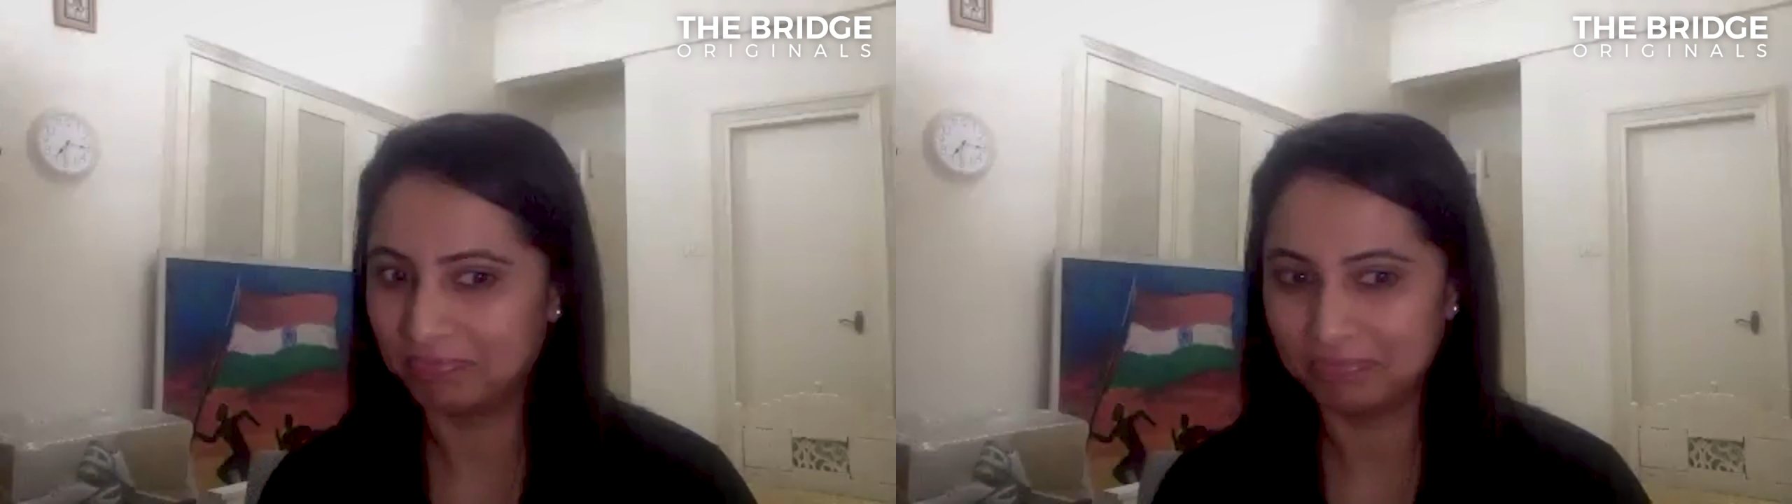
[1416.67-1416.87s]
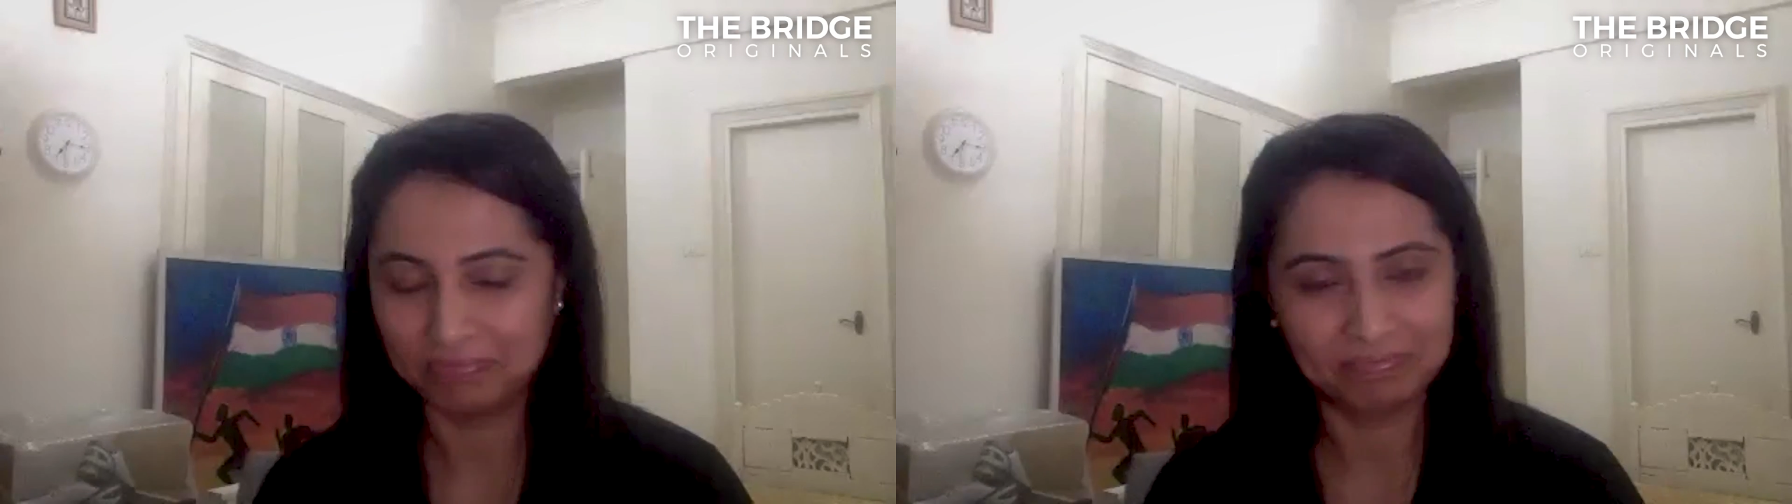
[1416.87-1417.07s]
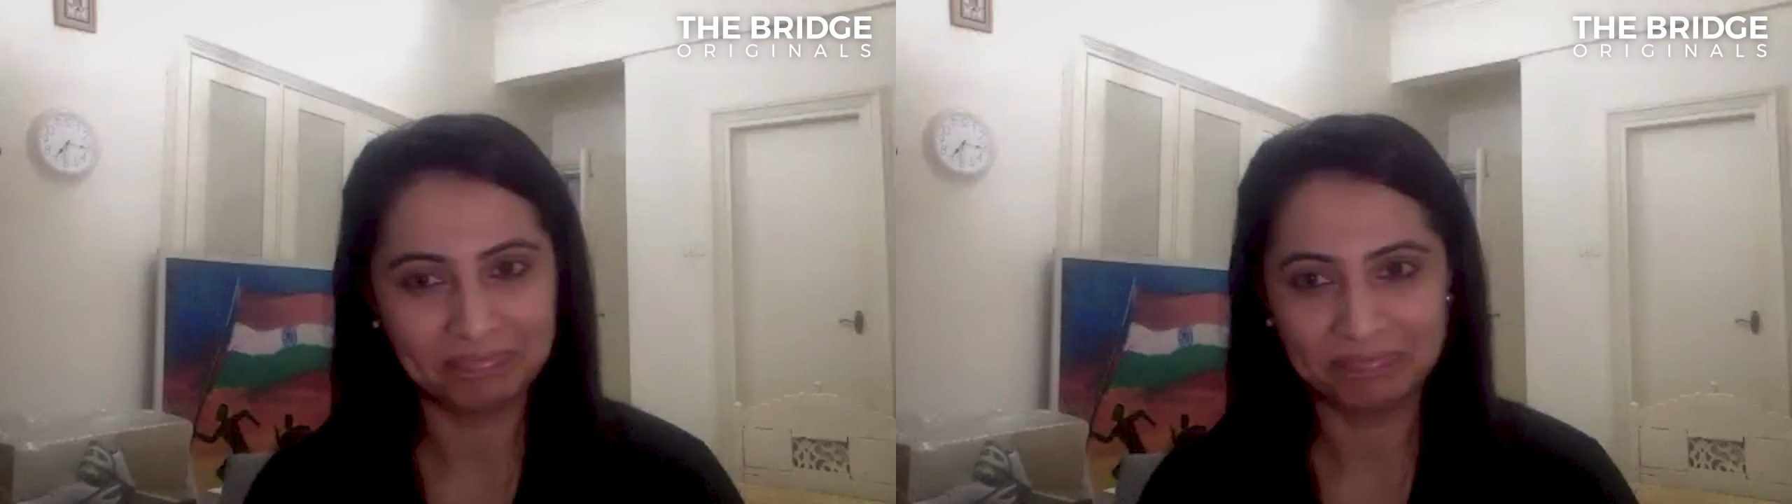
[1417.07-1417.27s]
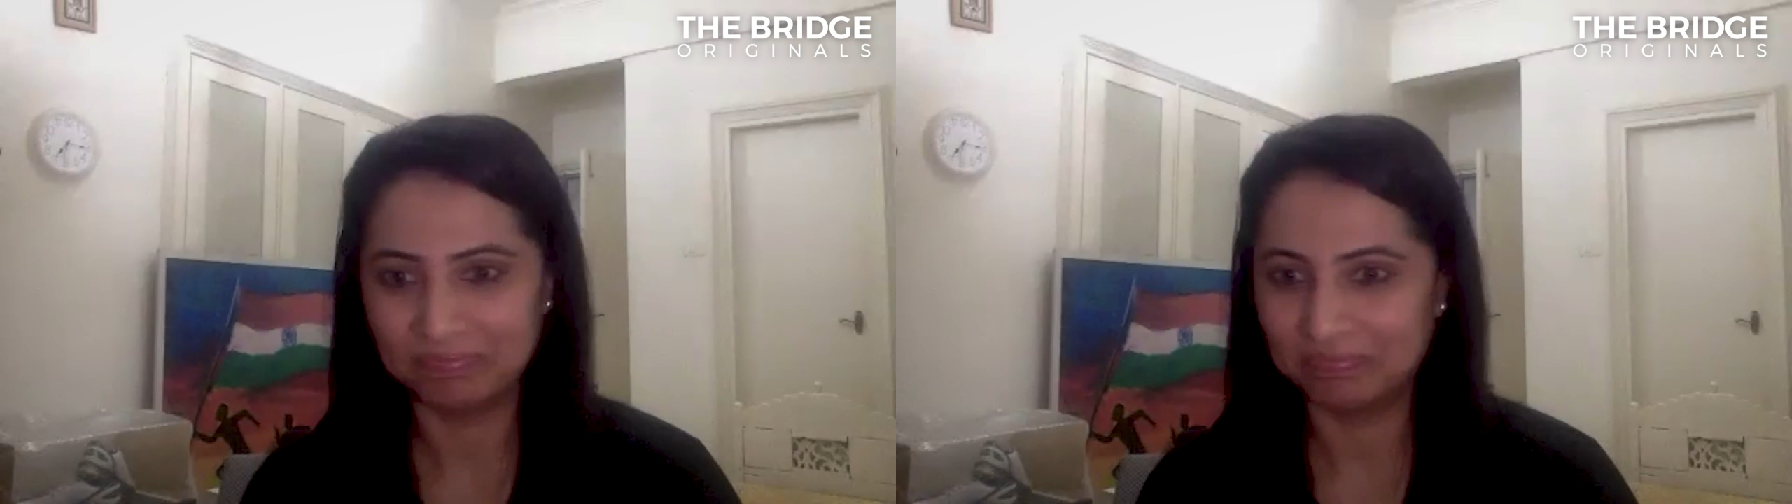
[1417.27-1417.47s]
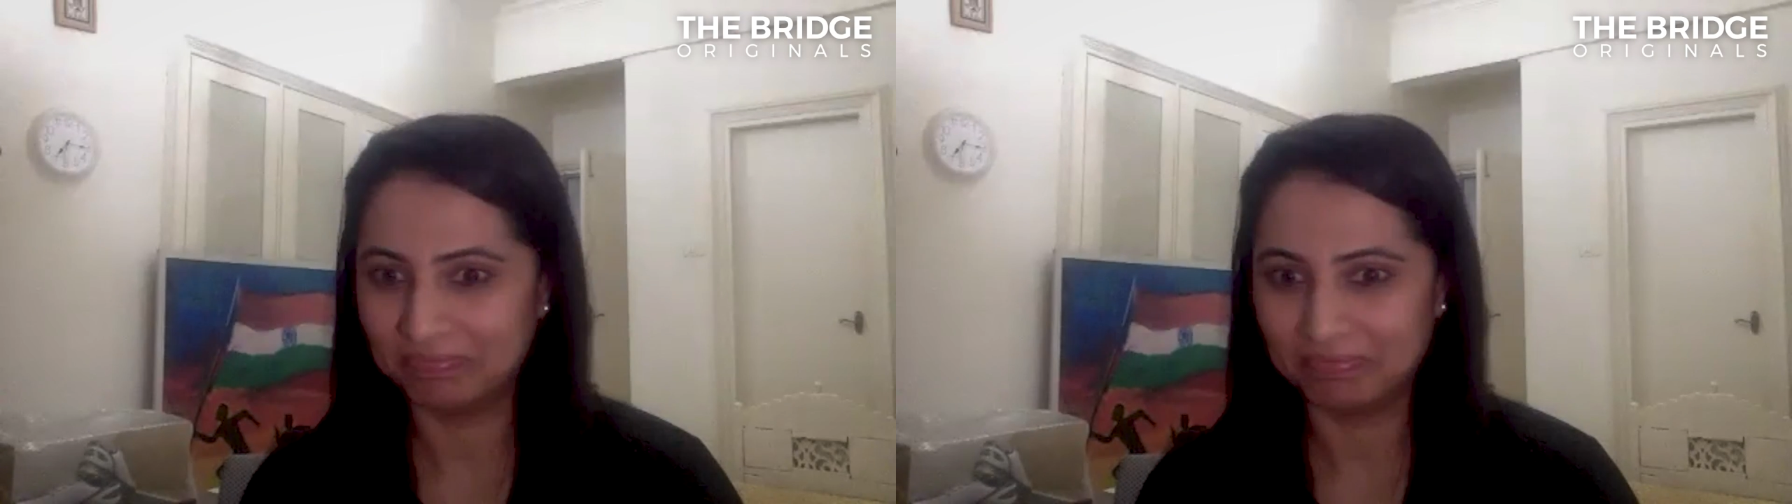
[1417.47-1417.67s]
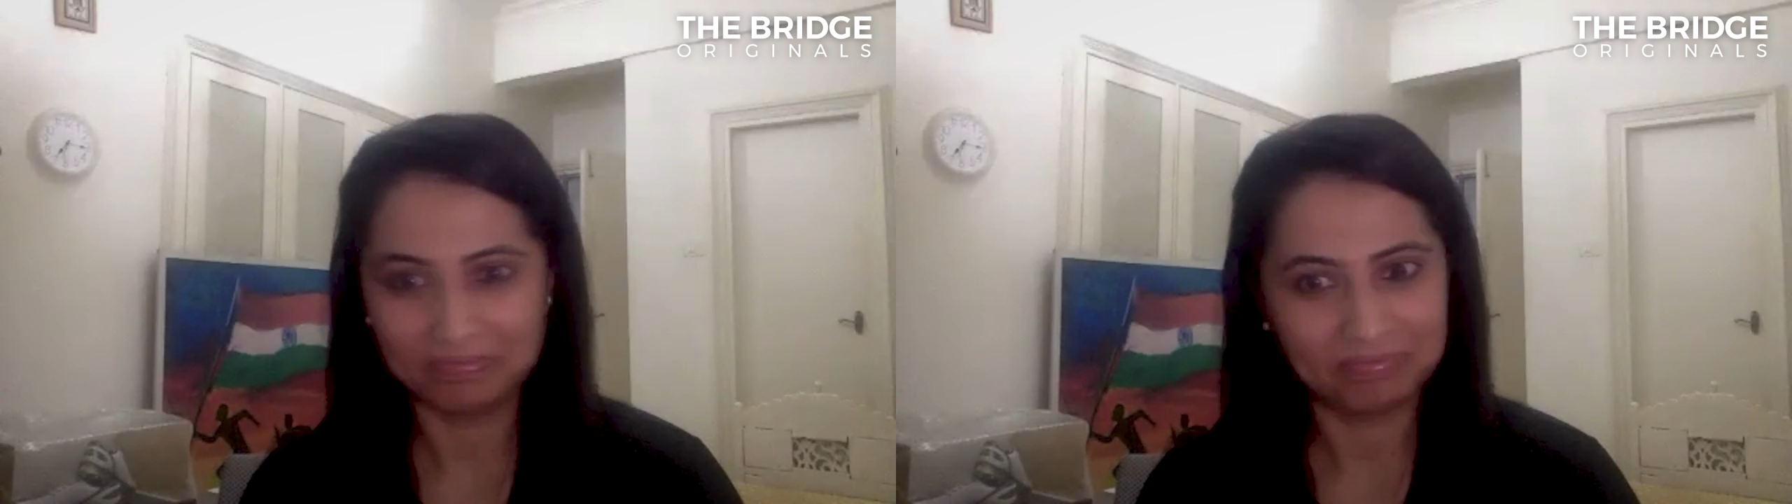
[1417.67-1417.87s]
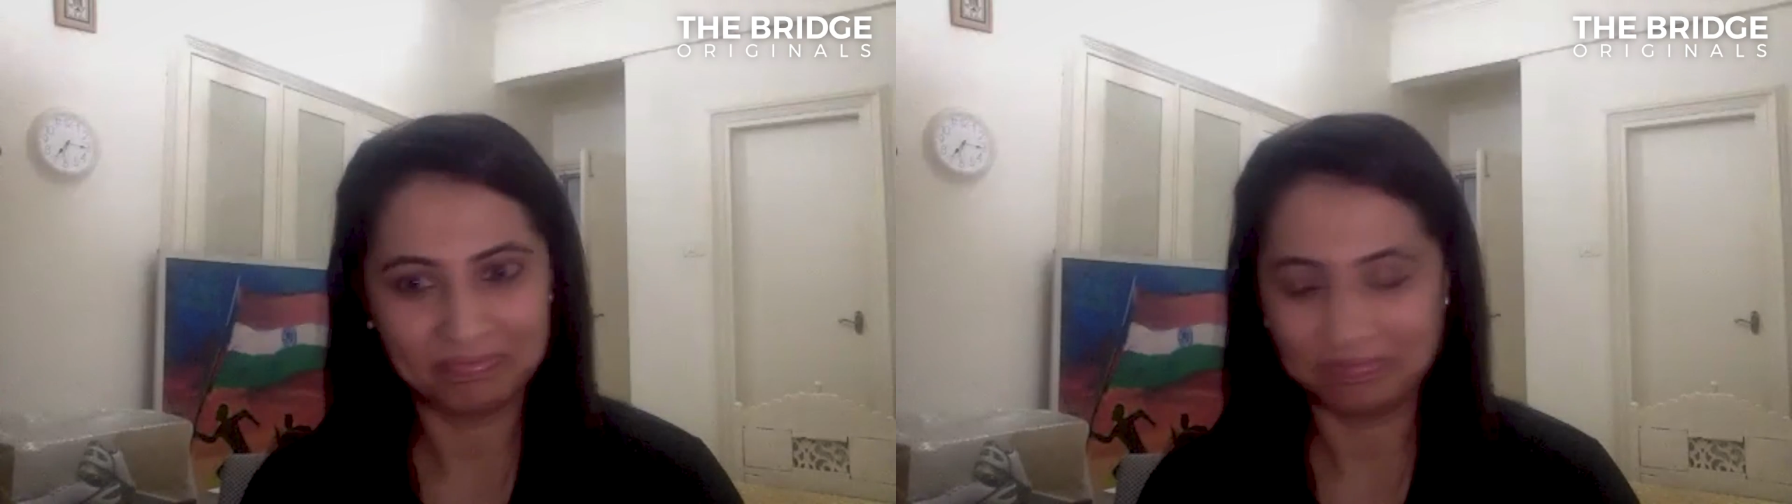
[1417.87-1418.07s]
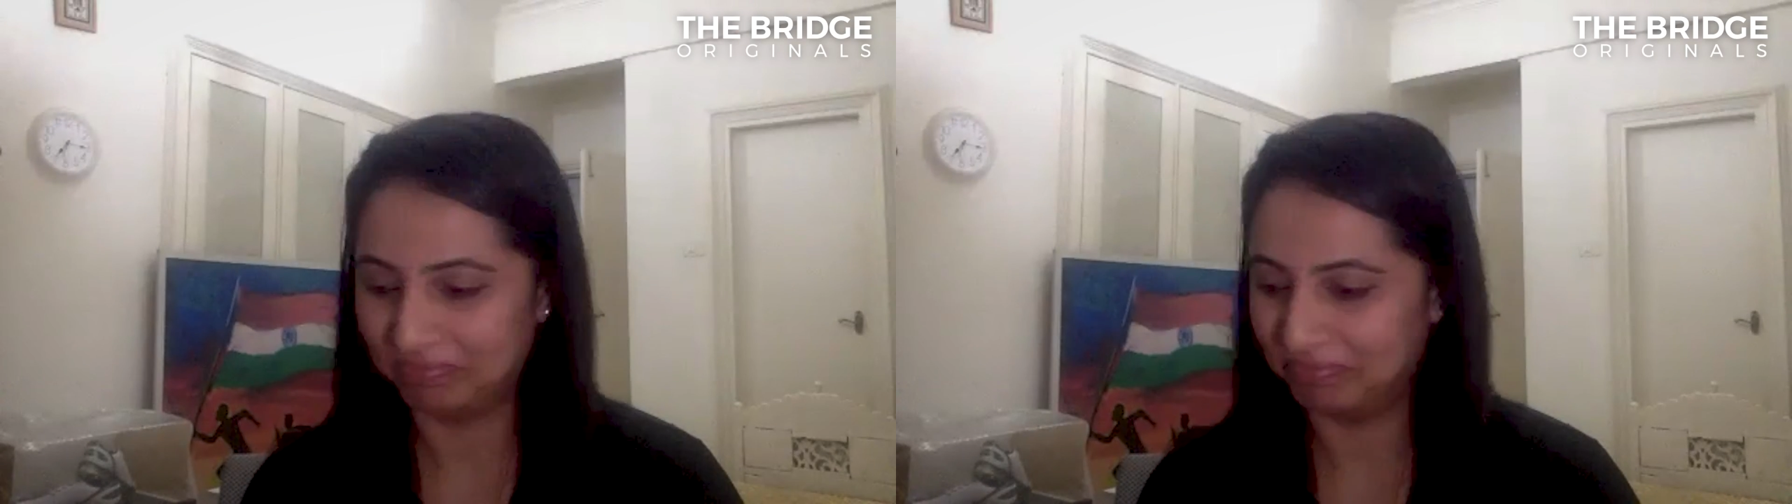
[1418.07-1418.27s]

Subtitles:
first time, and first